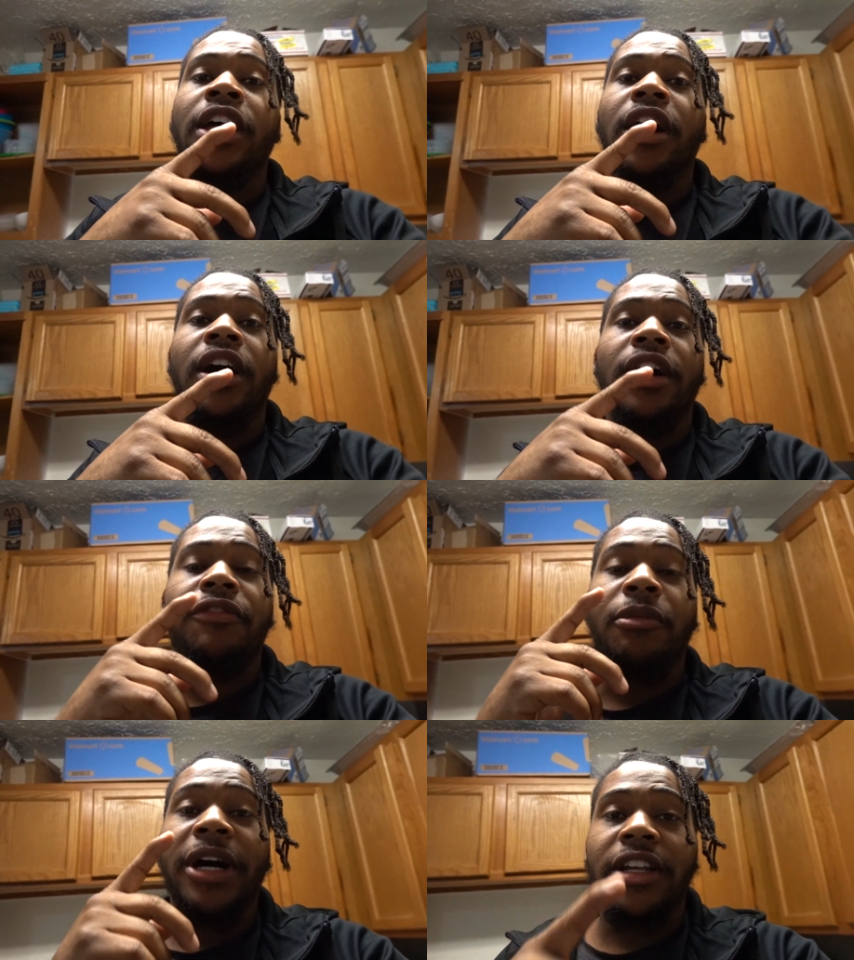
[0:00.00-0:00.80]

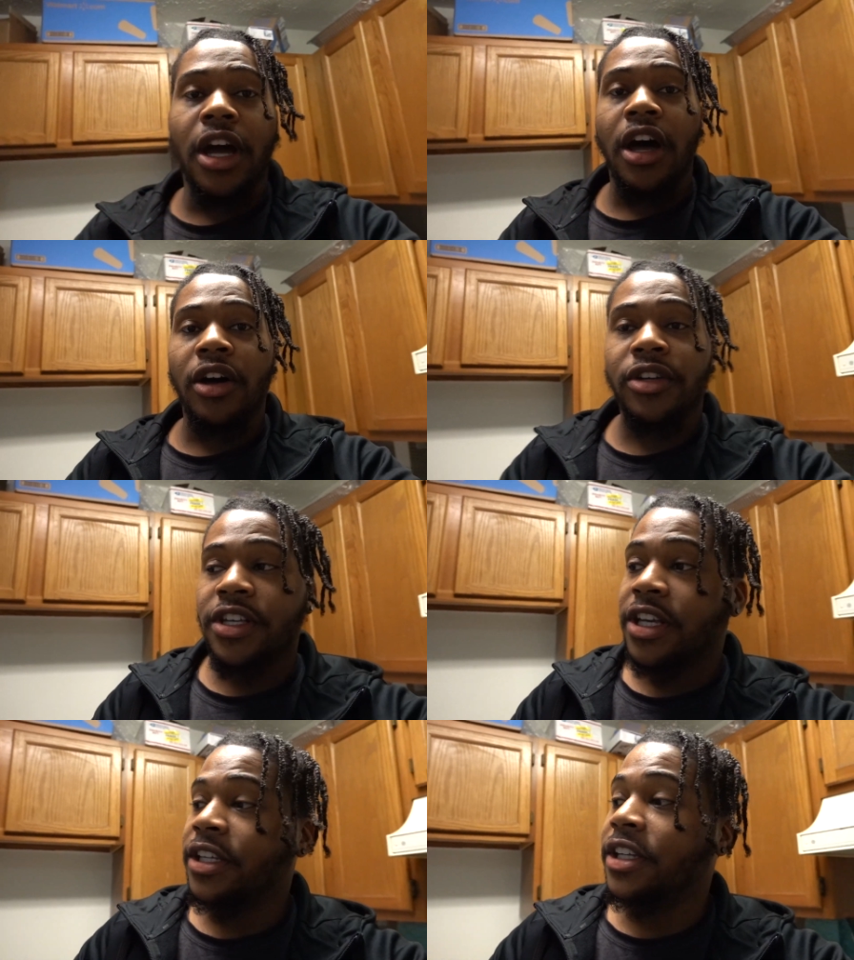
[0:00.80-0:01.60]
for my dogs
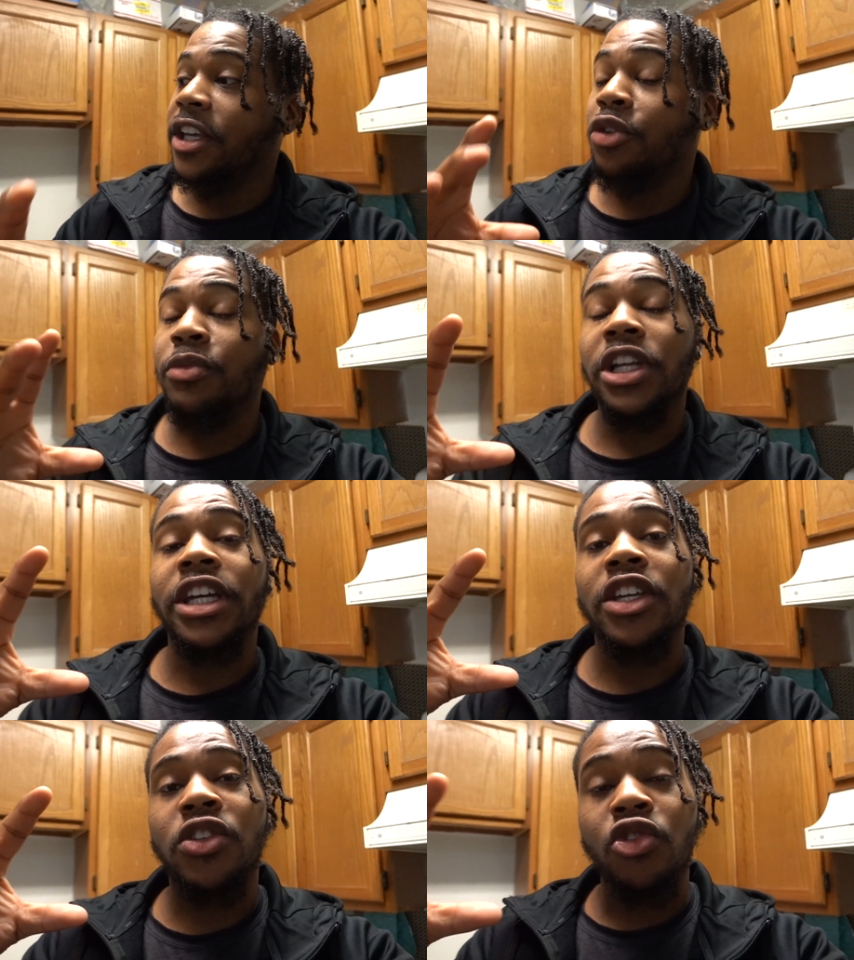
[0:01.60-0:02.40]
to get them
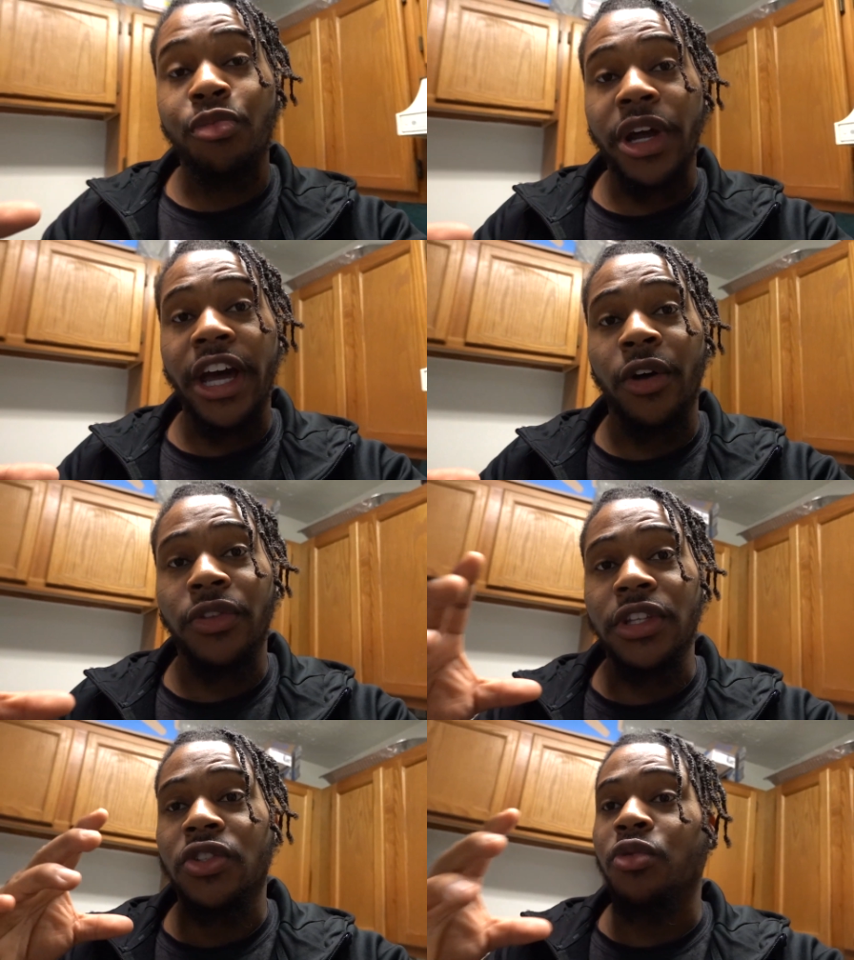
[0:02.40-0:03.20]
looking super
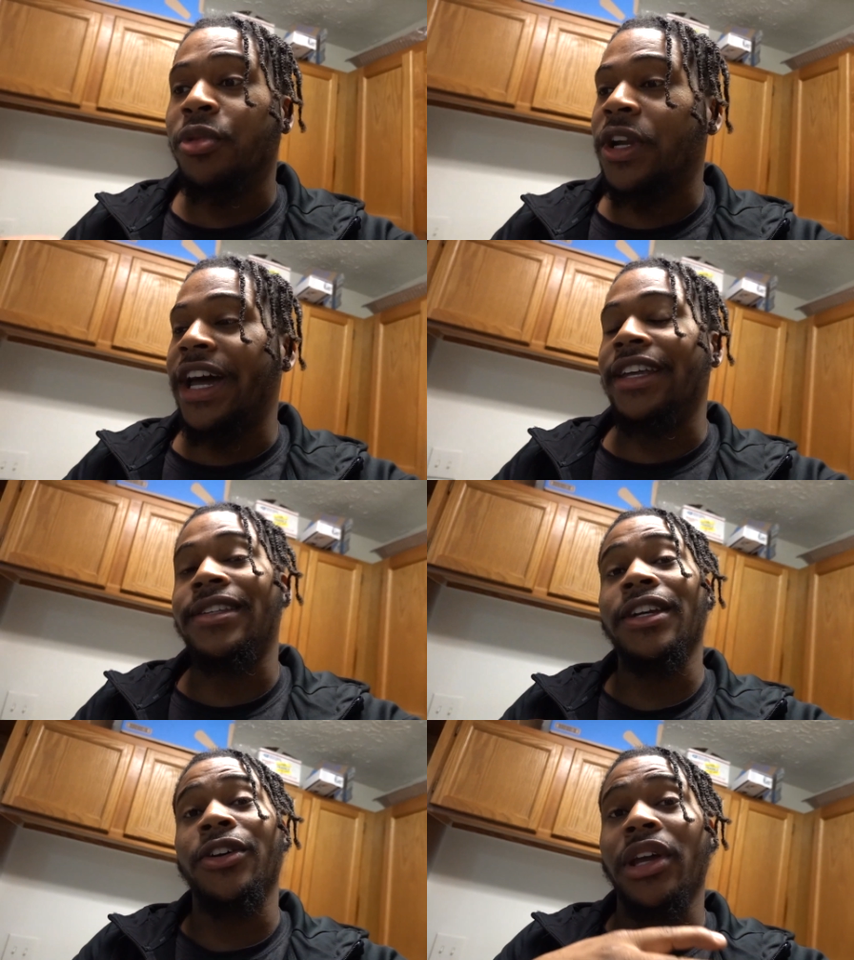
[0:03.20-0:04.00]
healthy, super nice
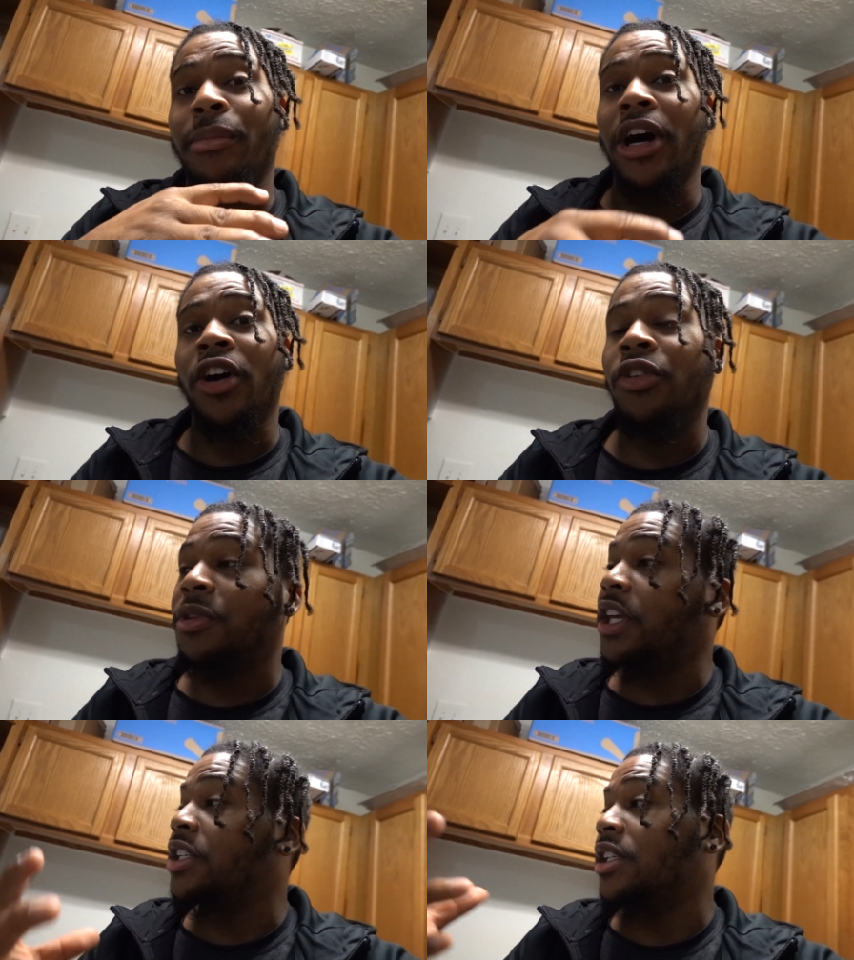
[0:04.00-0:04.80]
here in my home
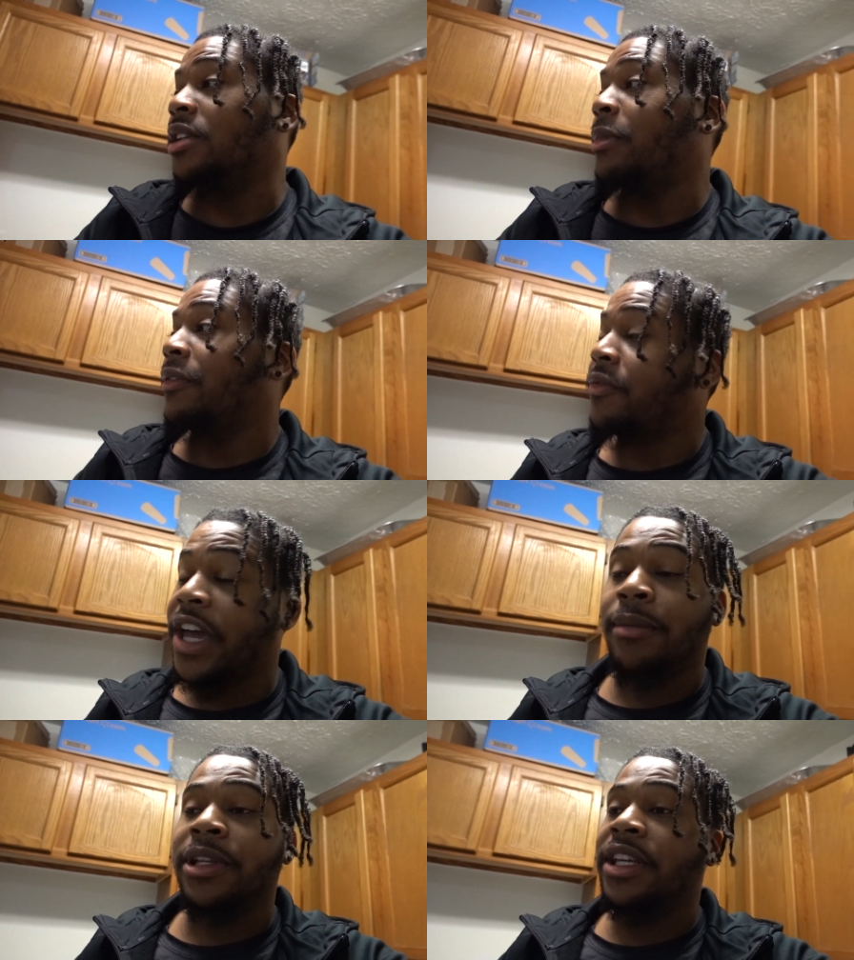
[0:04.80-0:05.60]
kitchen, my
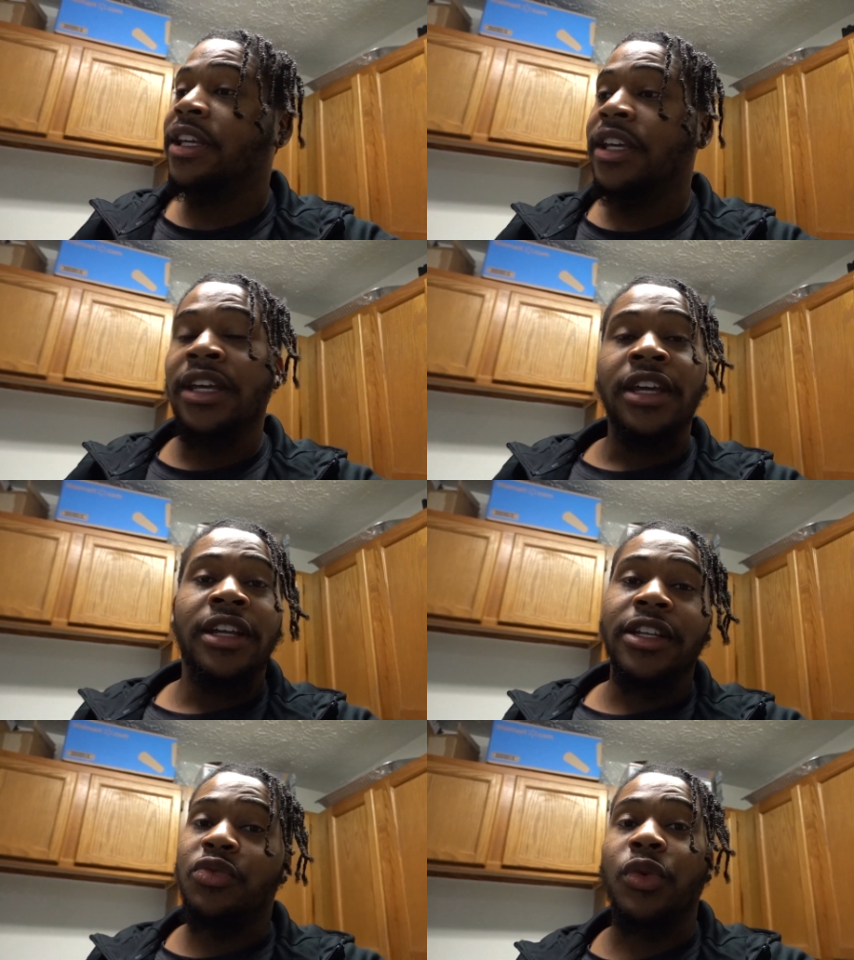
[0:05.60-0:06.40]
family.
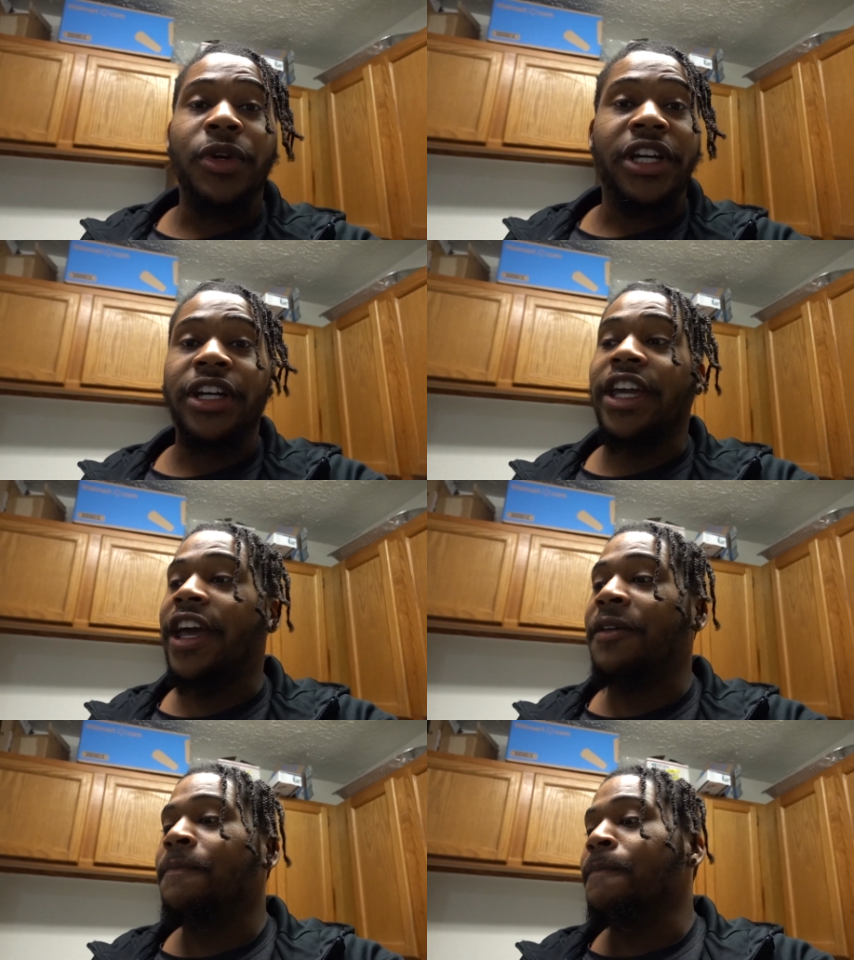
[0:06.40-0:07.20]
This is where we cook
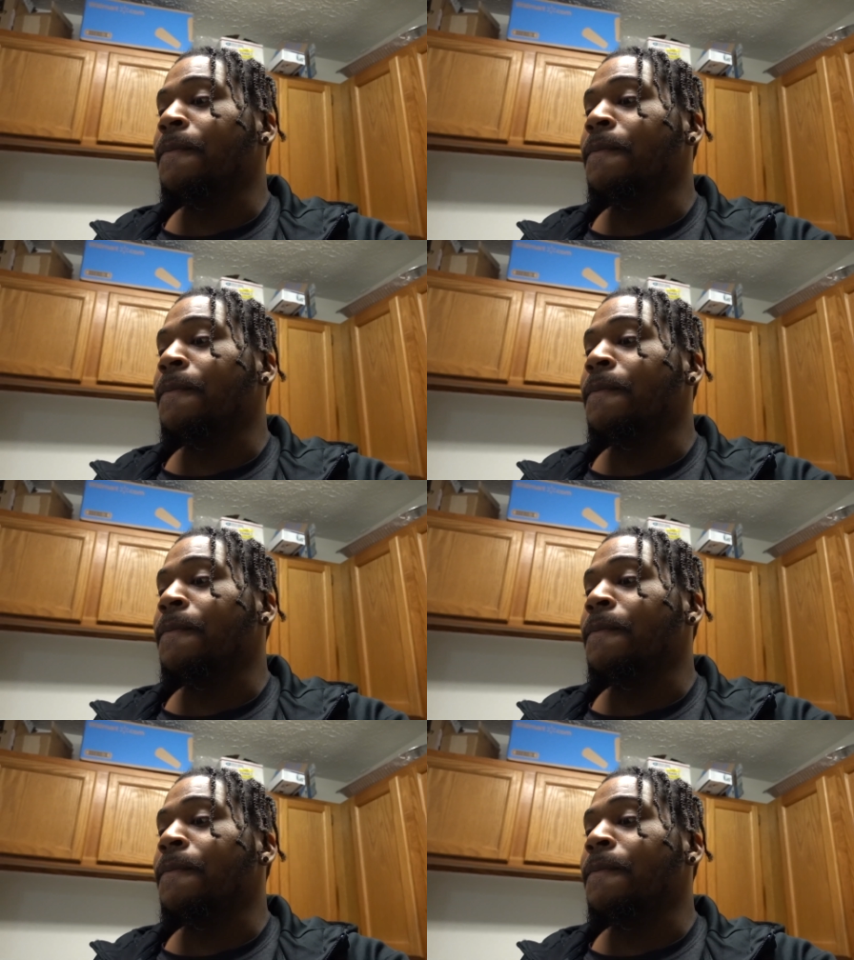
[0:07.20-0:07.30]
at.